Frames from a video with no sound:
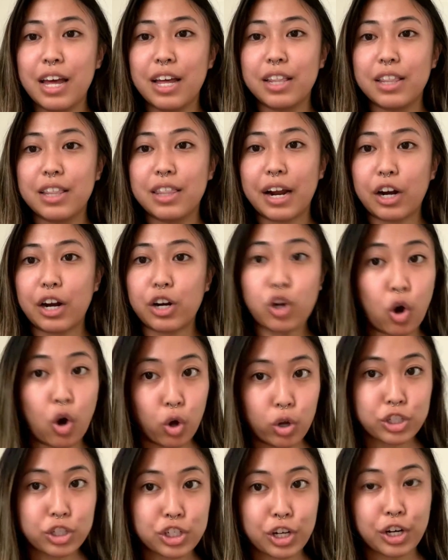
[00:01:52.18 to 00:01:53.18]
their
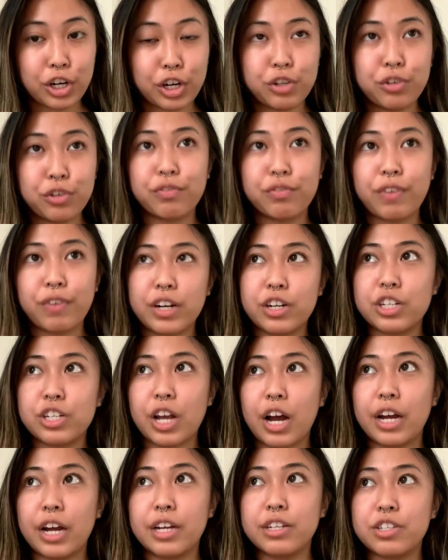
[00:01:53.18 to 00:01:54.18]
culture, you
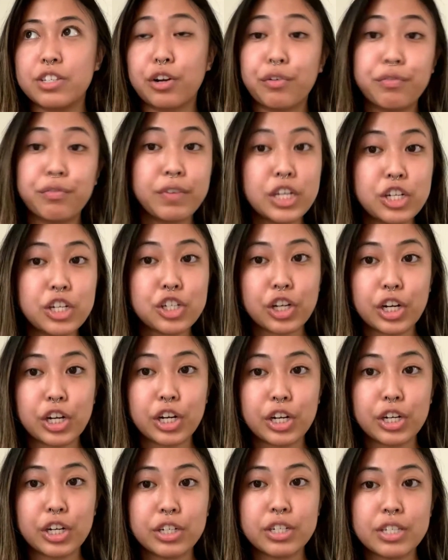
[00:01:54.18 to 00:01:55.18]
fetishize their
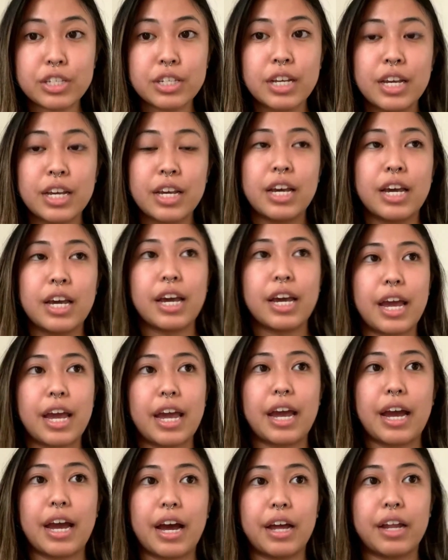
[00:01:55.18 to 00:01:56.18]
features,
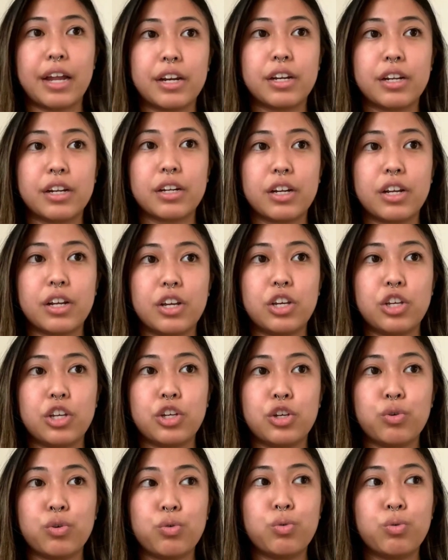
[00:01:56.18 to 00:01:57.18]
and
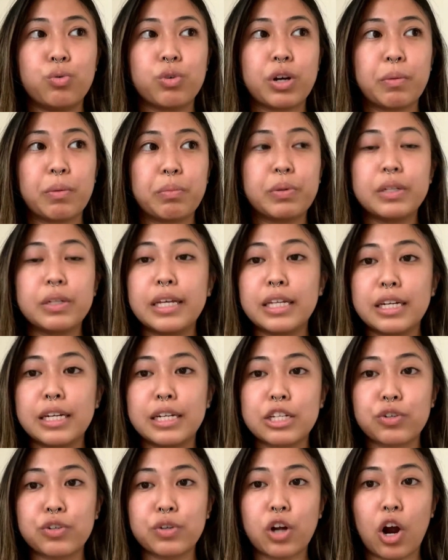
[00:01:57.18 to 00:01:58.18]
you completely
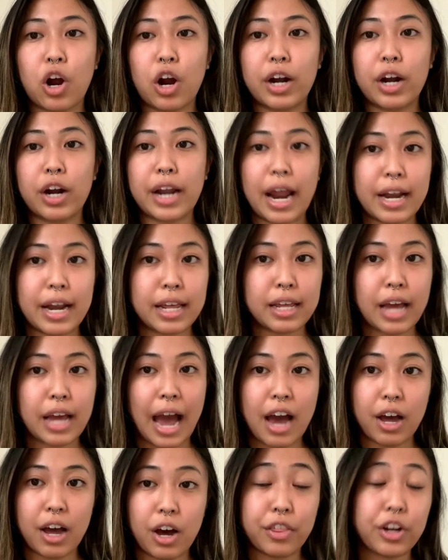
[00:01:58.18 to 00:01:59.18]
disregard any
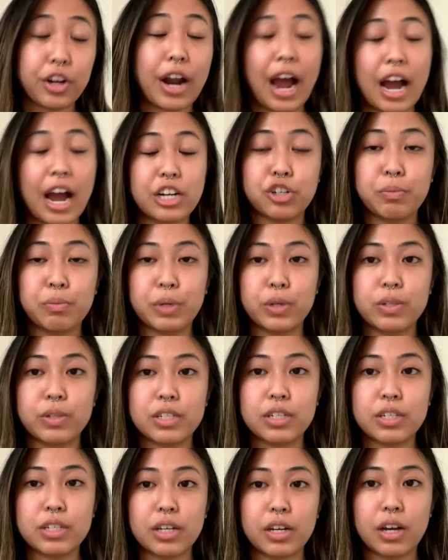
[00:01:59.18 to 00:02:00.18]
other attributes
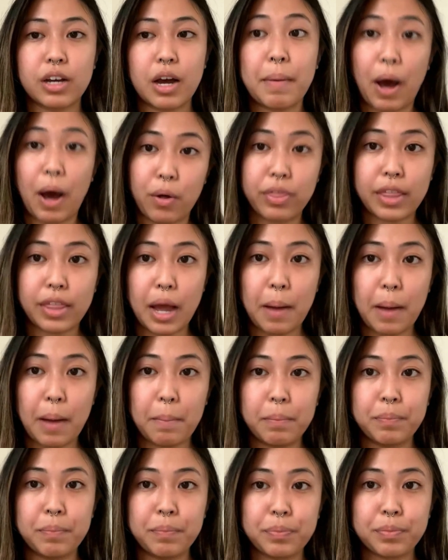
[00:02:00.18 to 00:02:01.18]
about
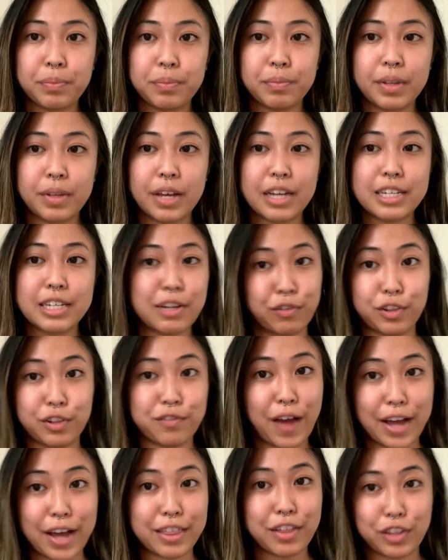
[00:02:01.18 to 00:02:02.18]
them, except for the
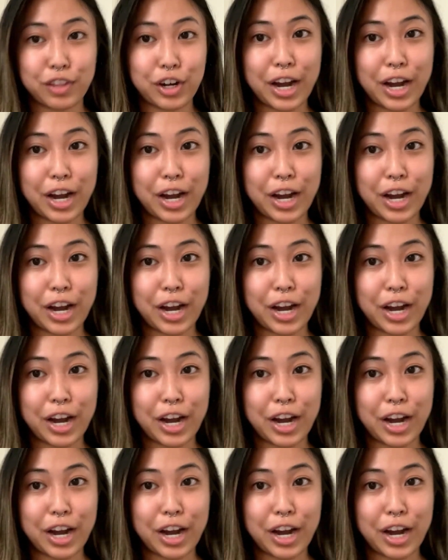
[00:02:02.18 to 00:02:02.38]
fact that they're